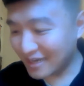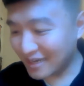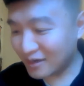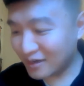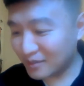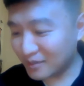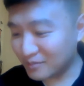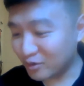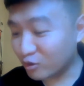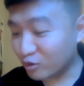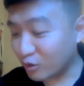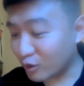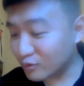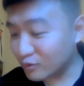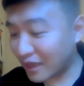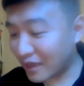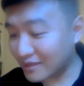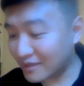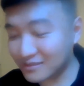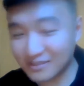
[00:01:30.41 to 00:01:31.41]
Their
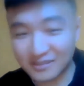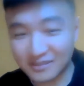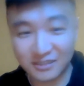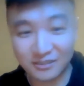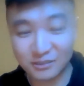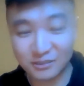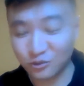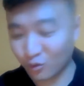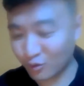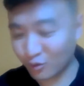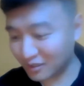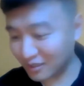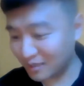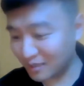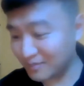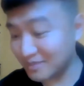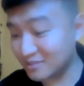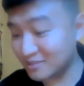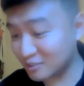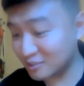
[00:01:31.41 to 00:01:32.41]
growth has
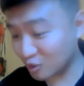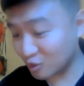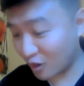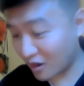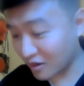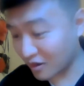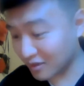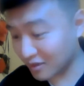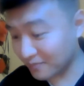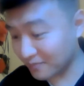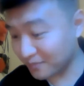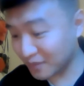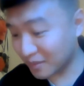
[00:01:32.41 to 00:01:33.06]
historically been strong,